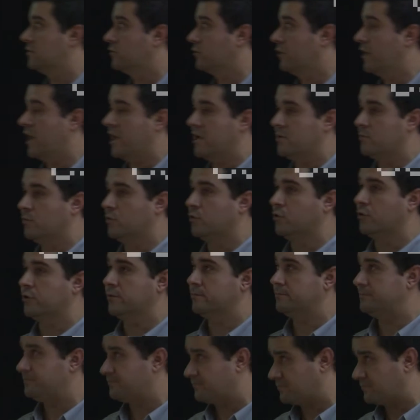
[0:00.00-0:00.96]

gain more,